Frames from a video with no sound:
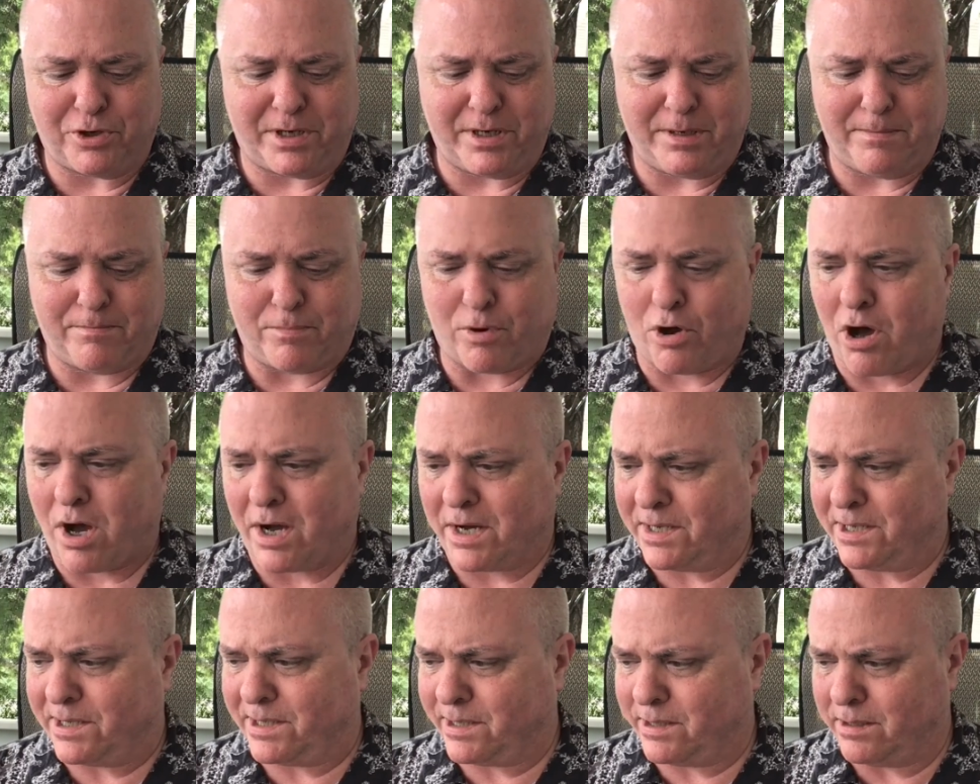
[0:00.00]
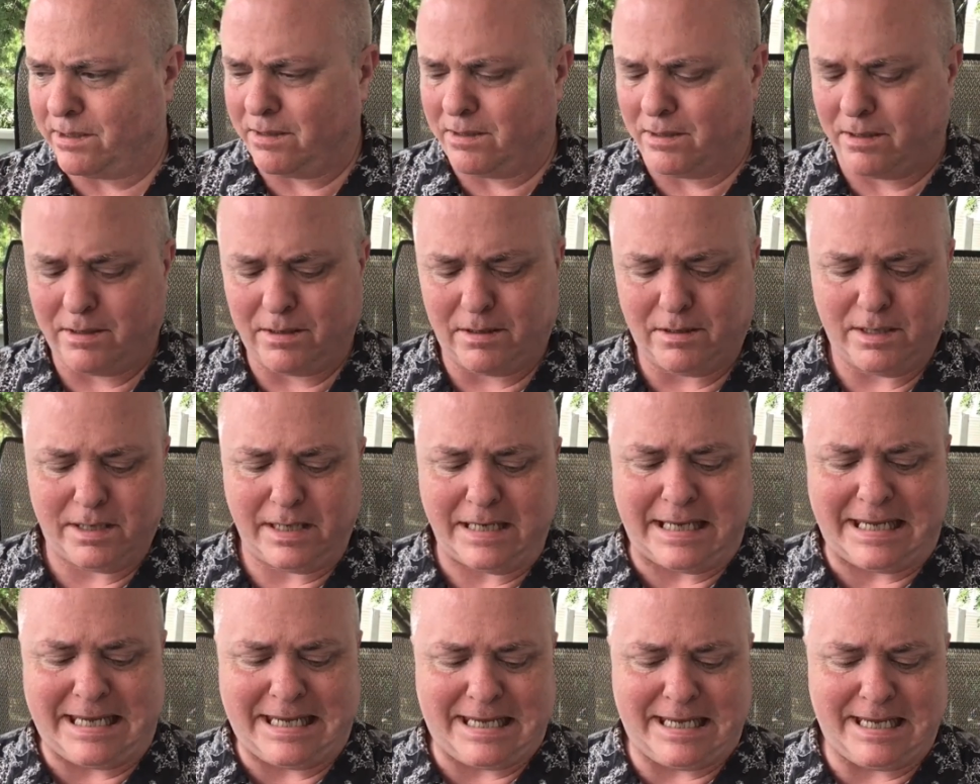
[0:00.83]
book in box
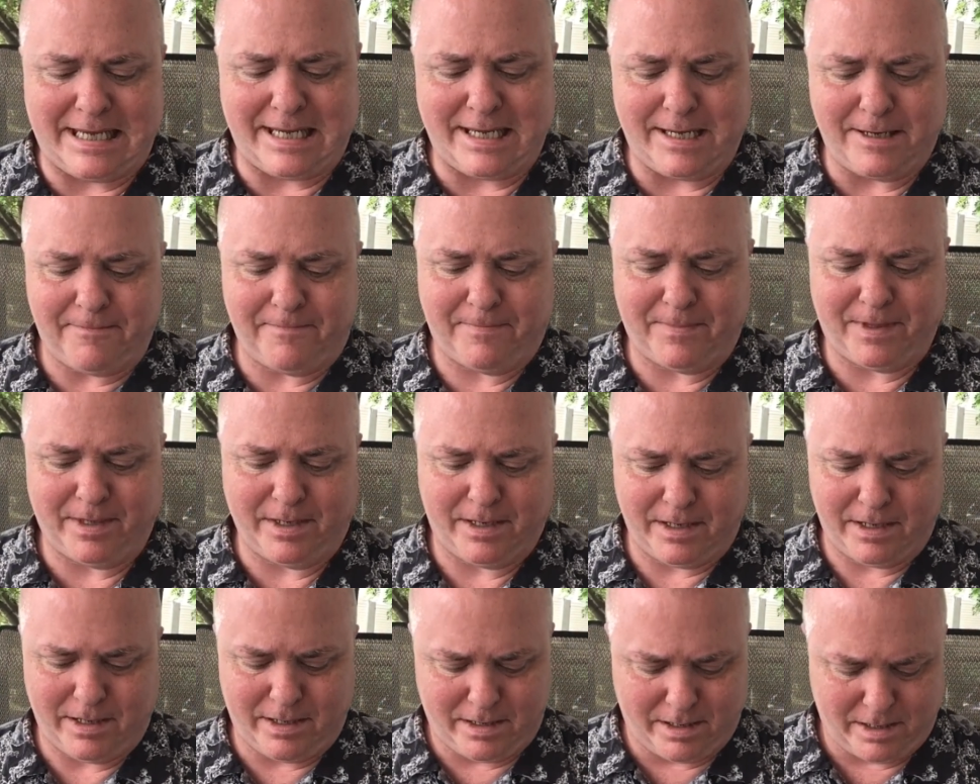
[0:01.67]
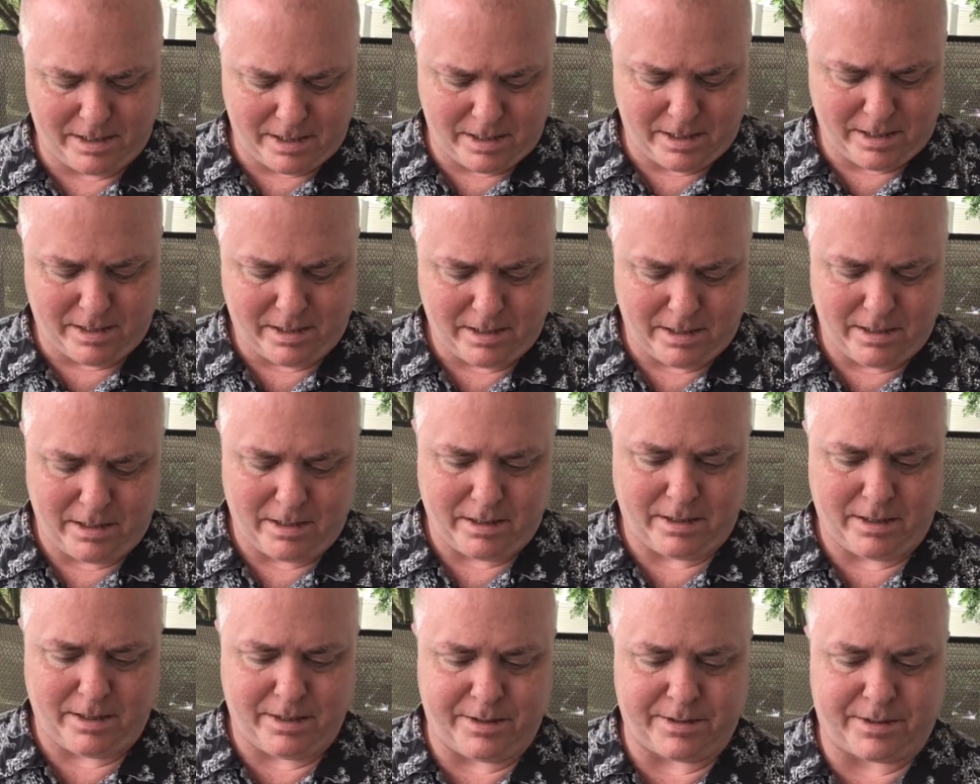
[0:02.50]
E
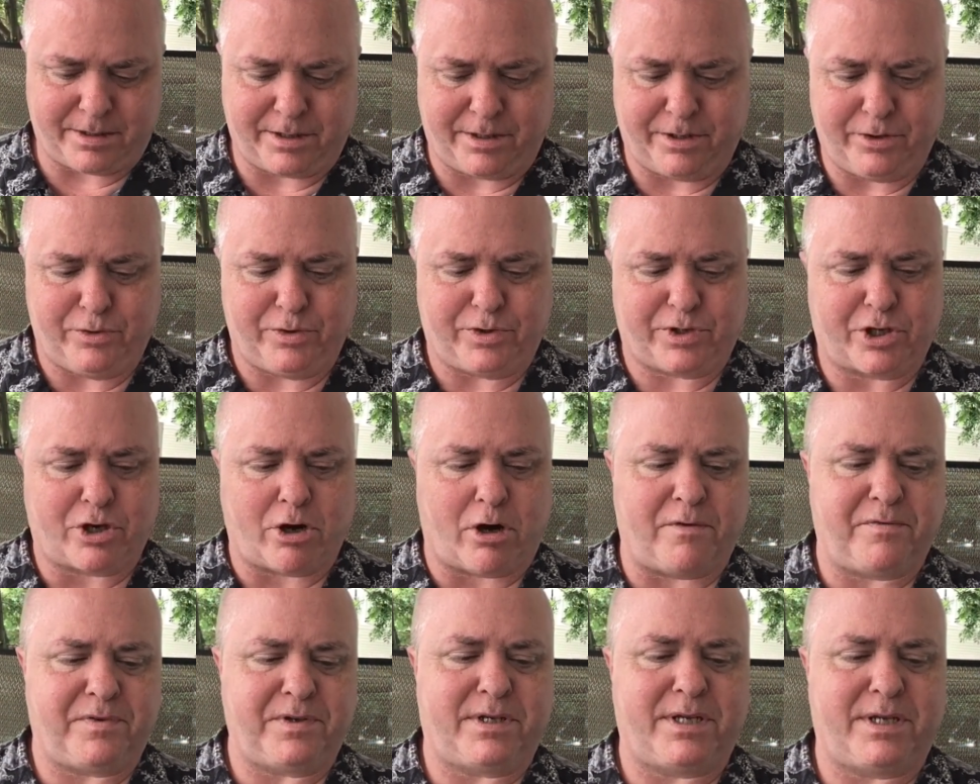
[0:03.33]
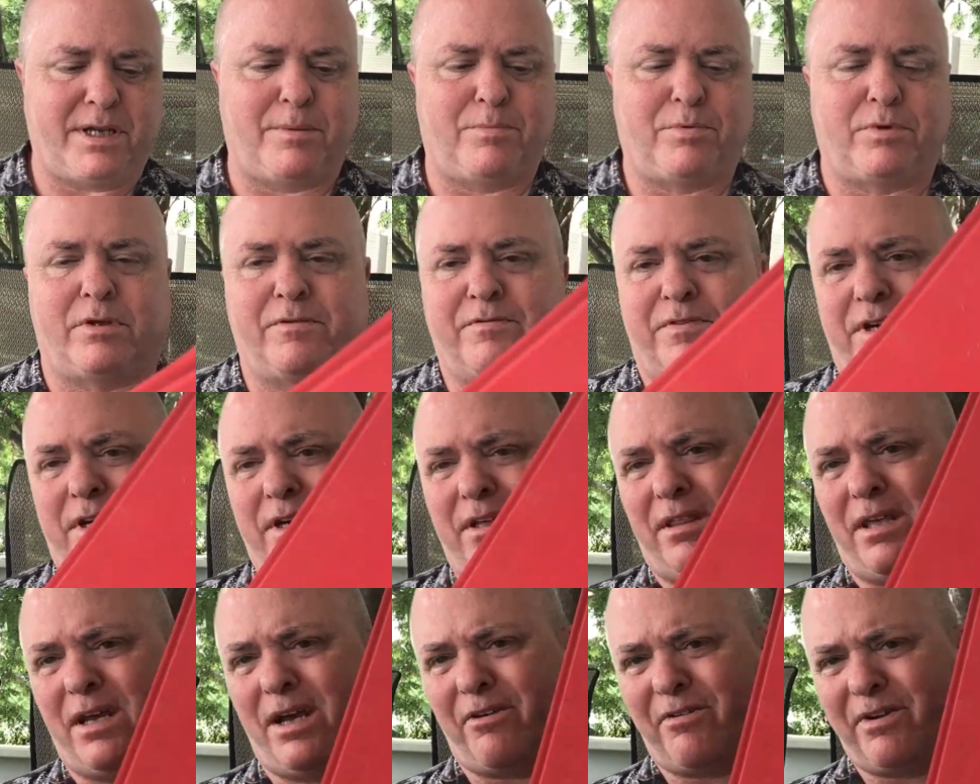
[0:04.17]
is a huge coffee table of
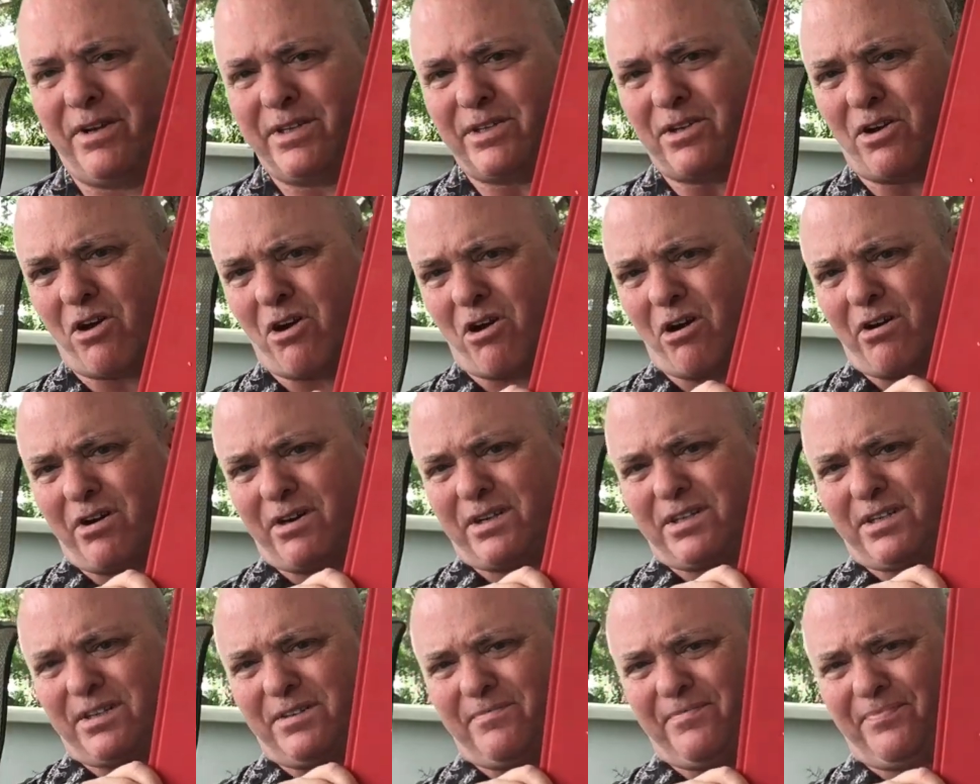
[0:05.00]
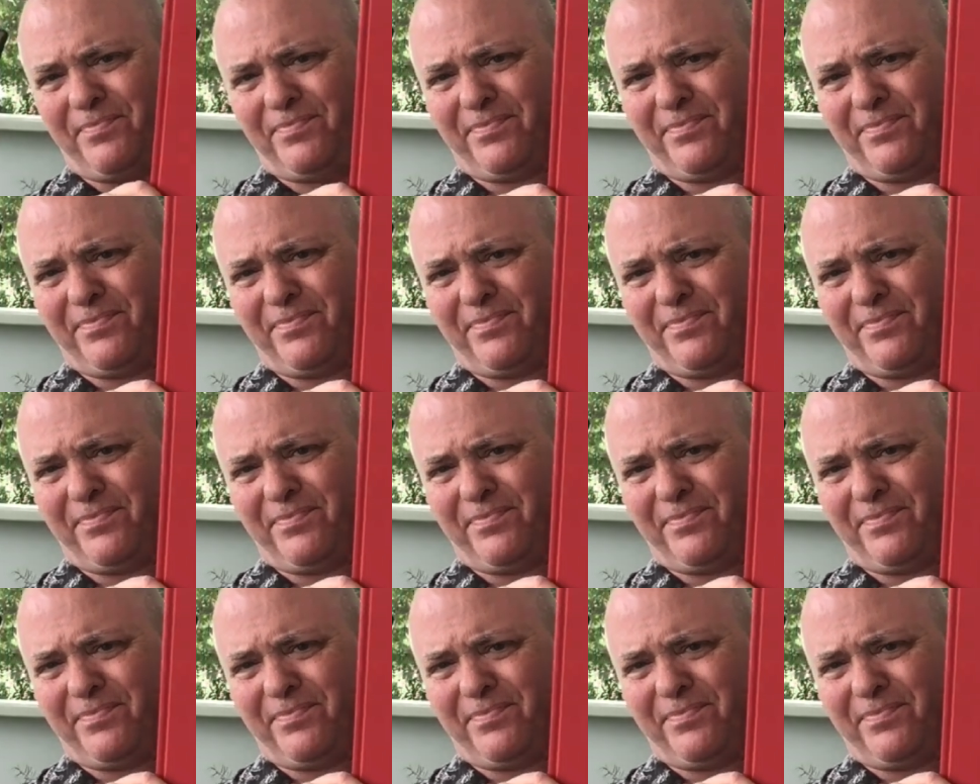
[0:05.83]
Keith Haring's art